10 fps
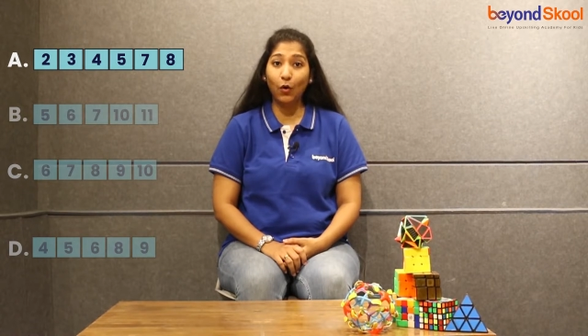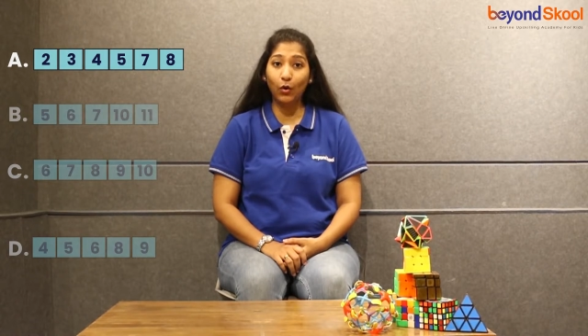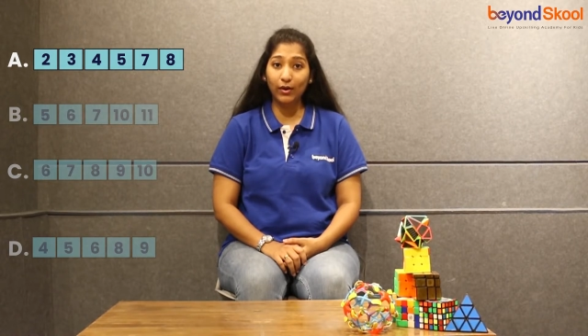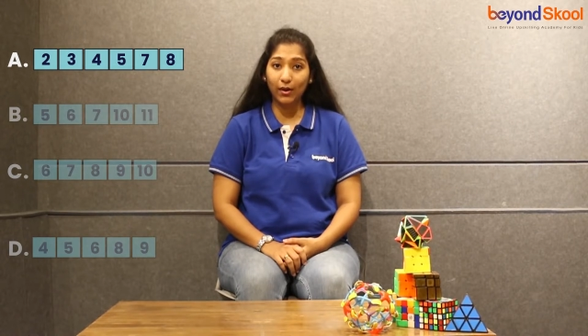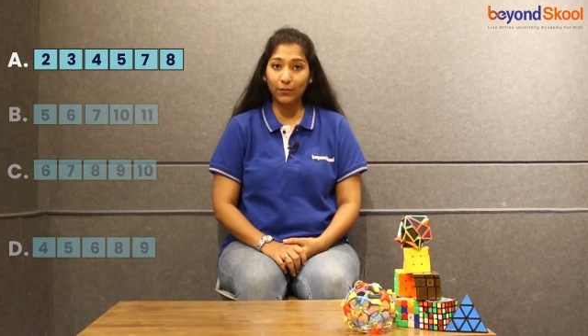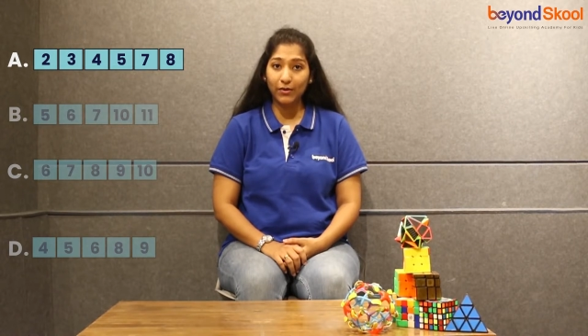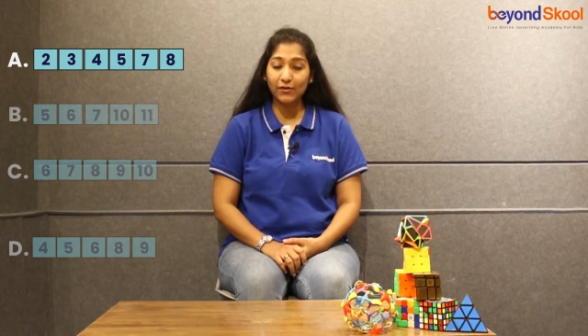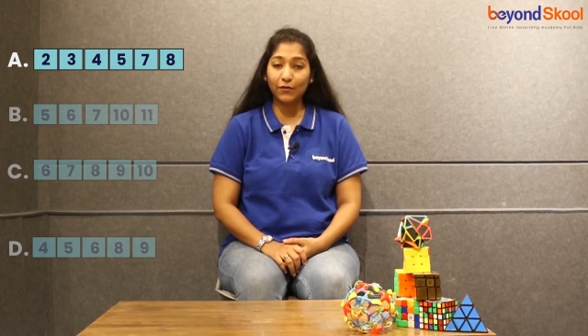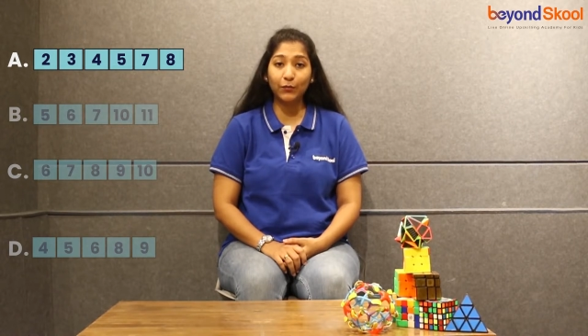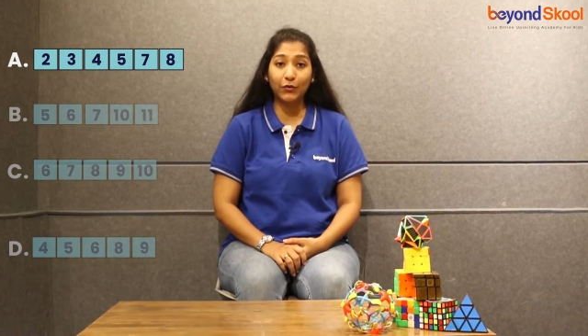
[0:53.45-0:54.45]
all
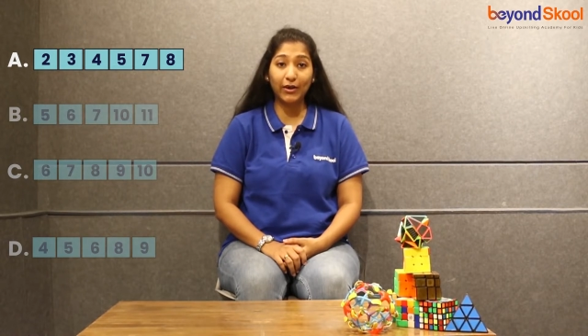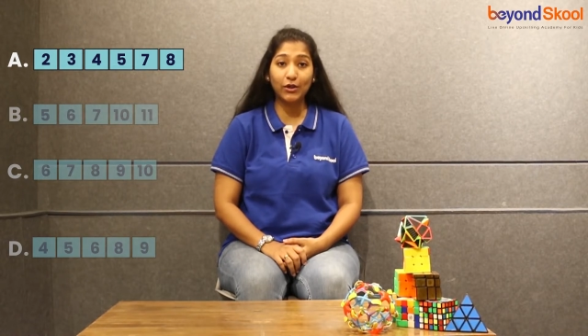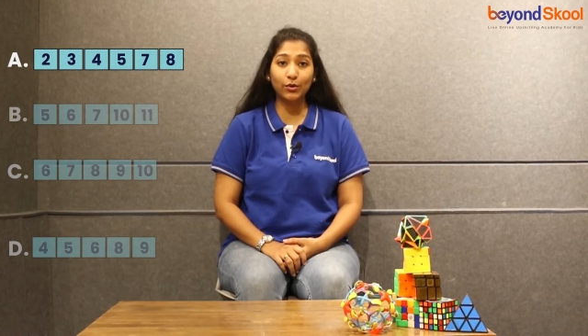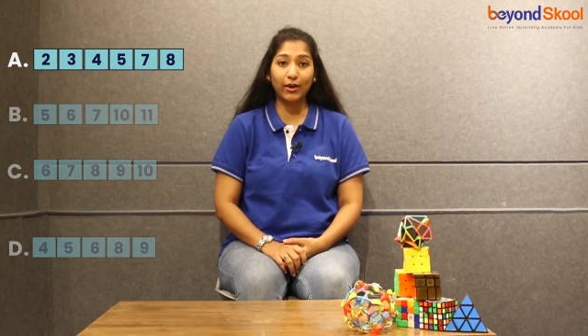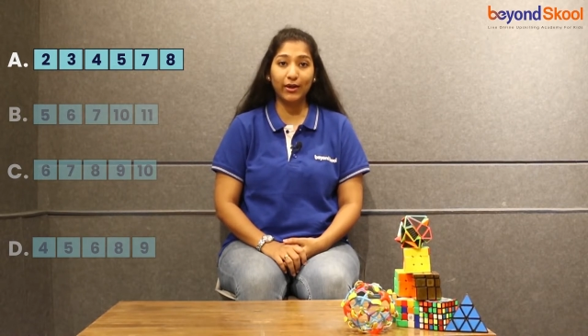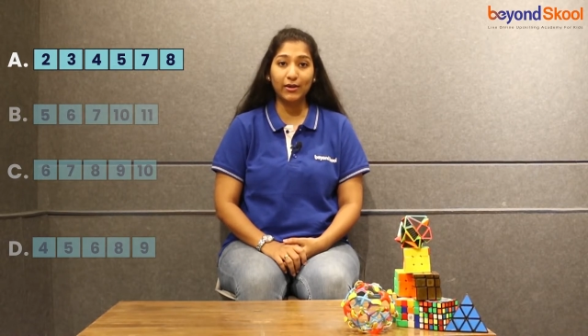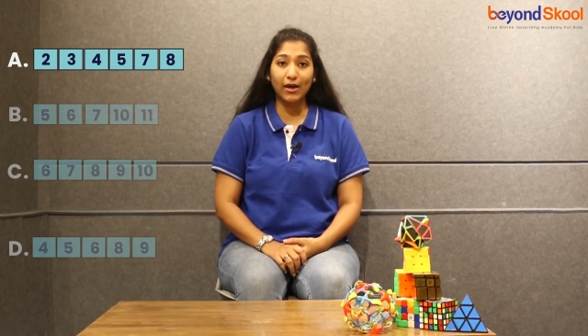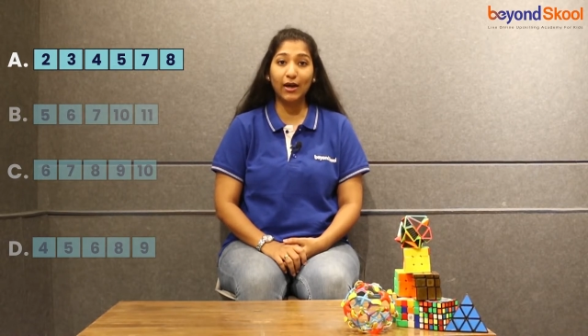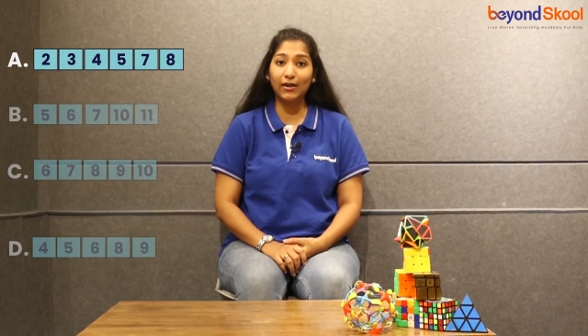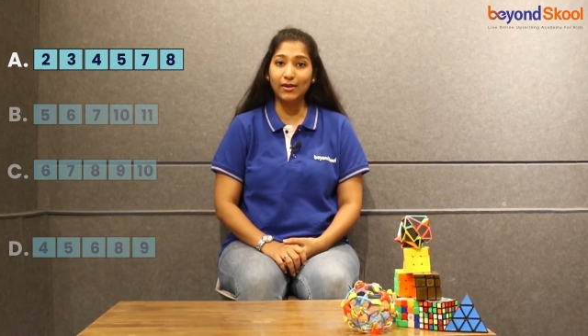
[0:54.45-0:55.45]
numbers from 3 to
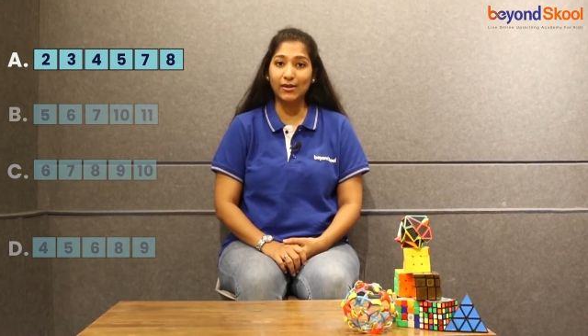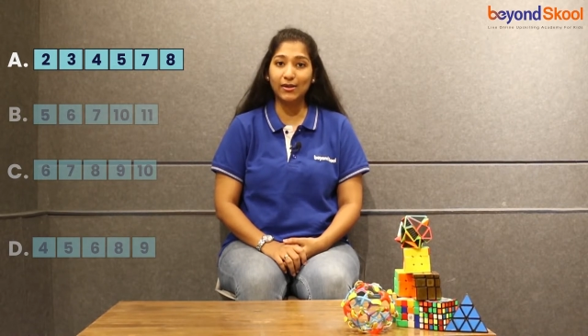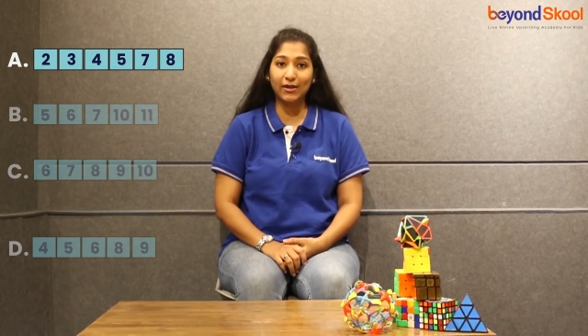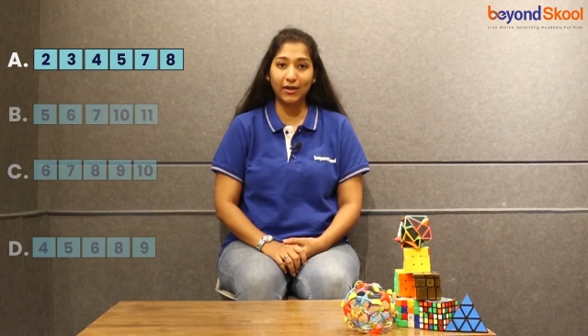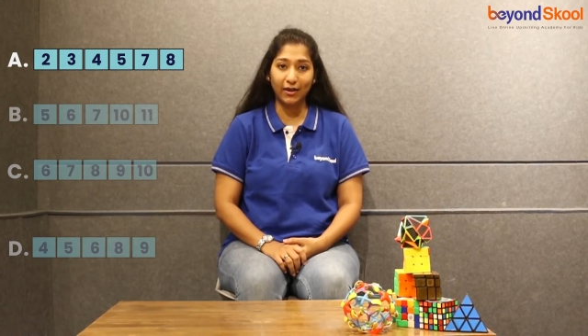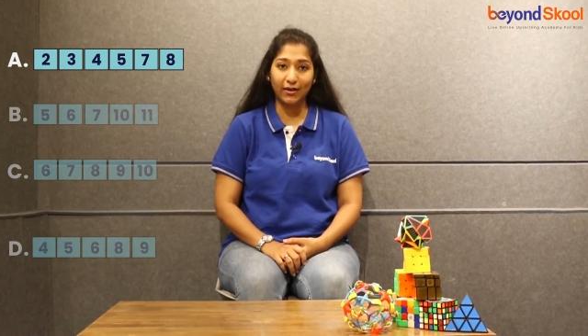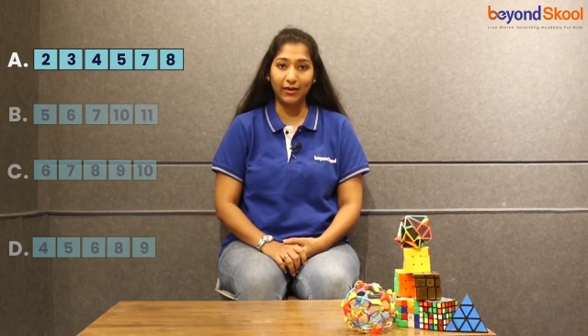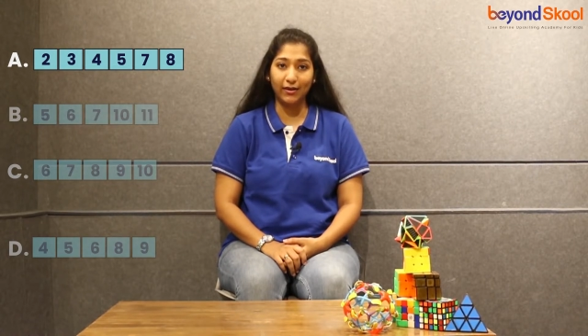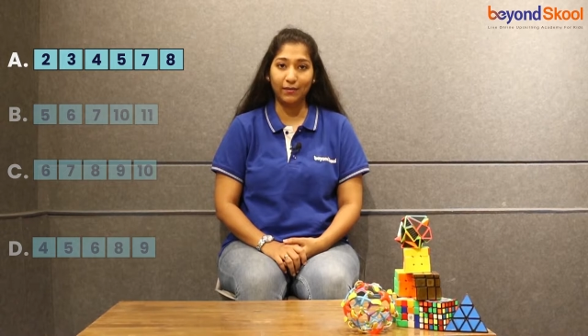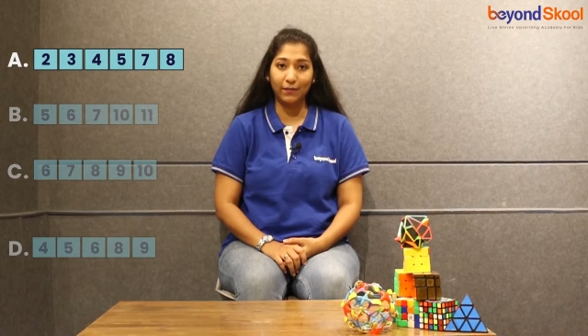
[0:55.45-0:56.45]
8 are listed correctly.